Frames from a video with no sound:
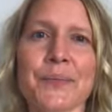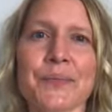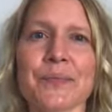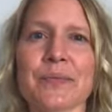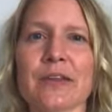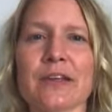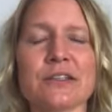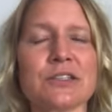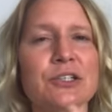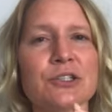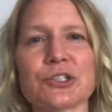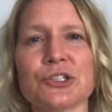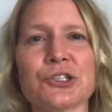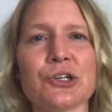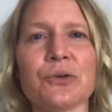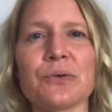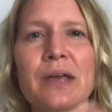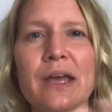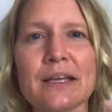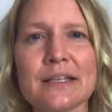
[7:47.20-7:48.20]
to
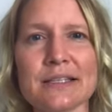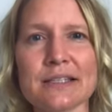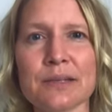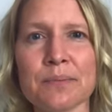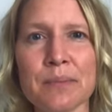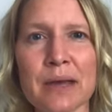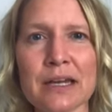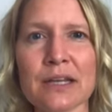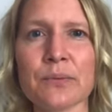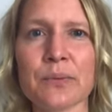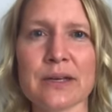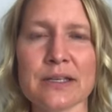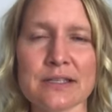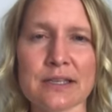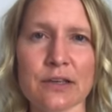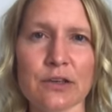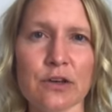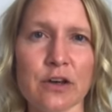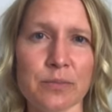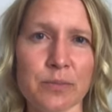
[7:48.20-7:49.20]
showcase the many ways that
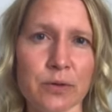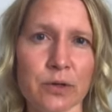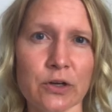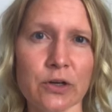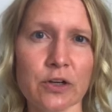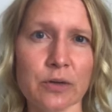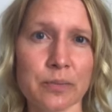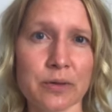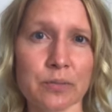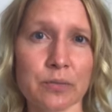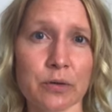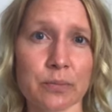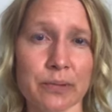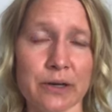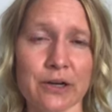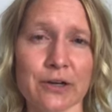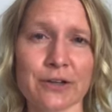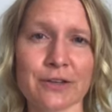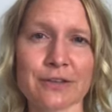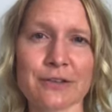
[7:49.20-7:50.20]
you could have been
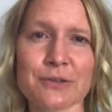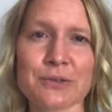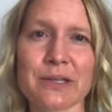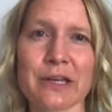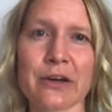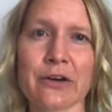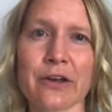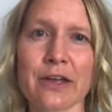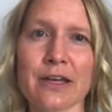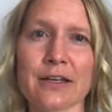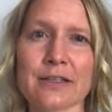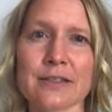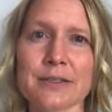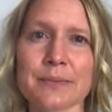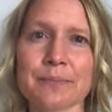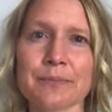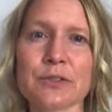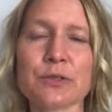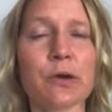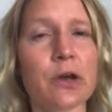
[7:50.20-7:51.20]
prepared in those areas.
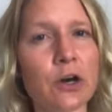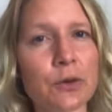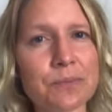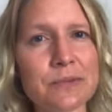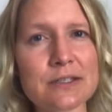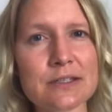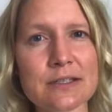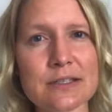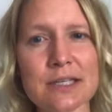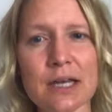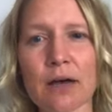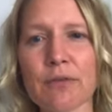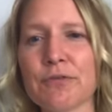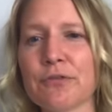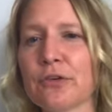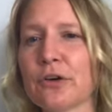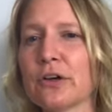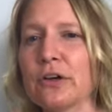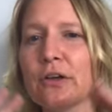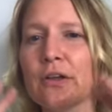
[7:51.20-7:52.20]
So I hope this is
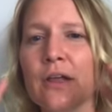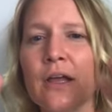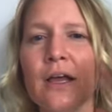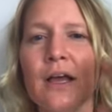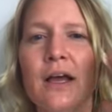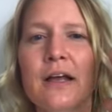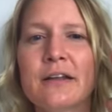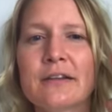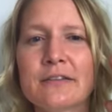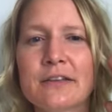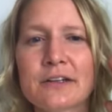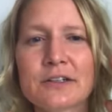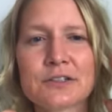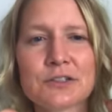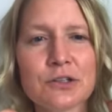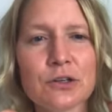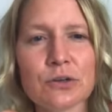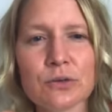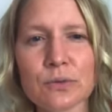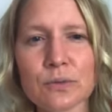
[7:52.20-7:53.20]
helpful. There's
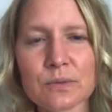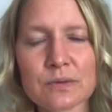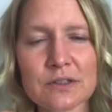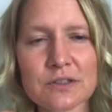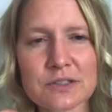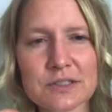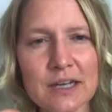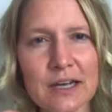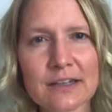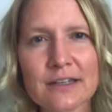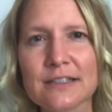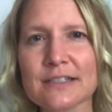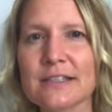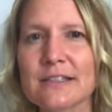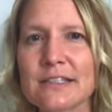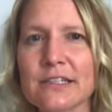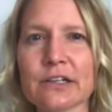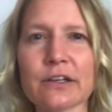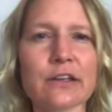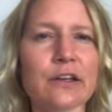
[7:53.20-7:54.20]
not
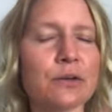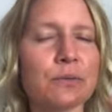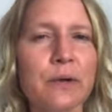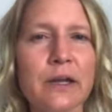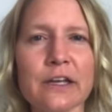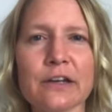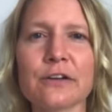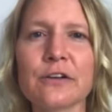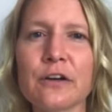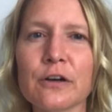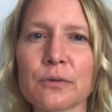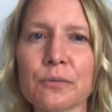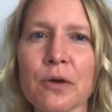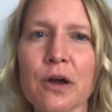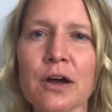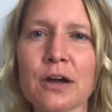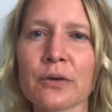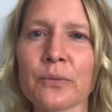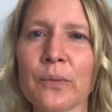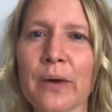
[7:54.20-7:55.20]
necessarily a right or a
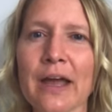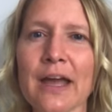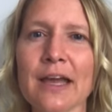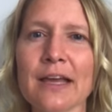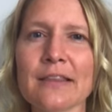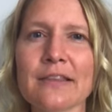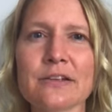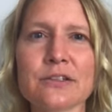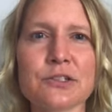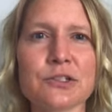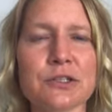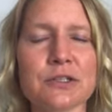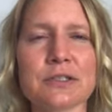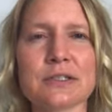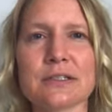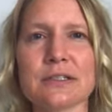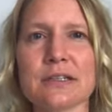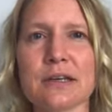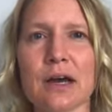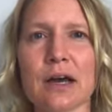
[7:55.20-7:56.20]
wrong way.
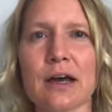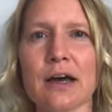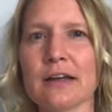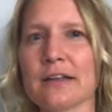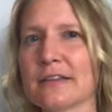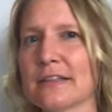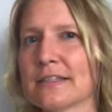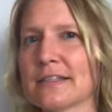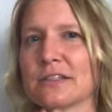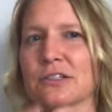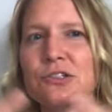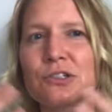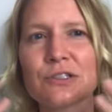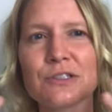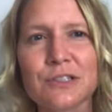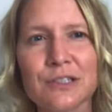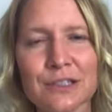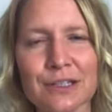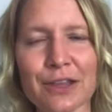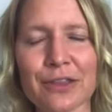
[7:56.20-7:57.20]
This is just
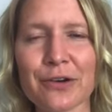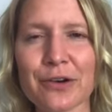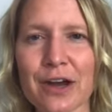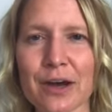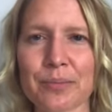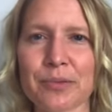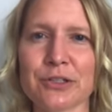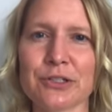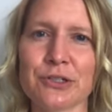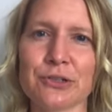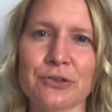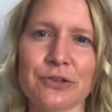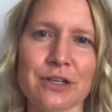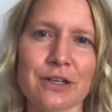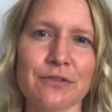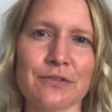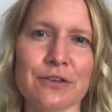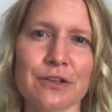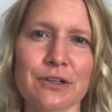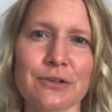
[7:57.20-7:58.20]
another opportunity
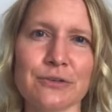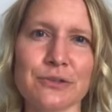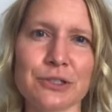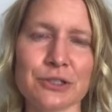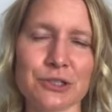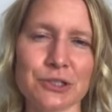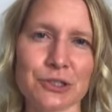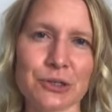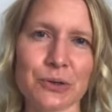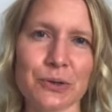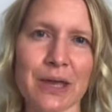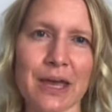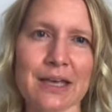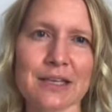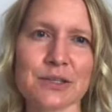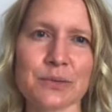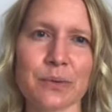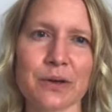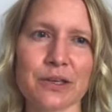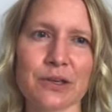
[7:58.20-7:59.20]
for you to
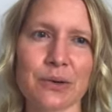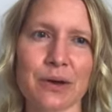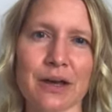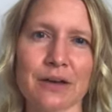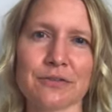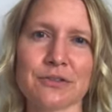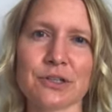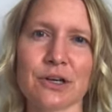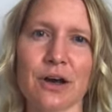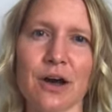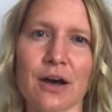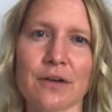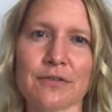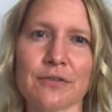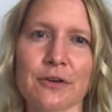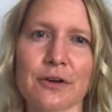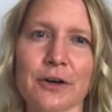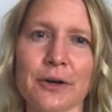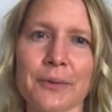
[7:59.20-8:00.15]
showcase what you have to offer.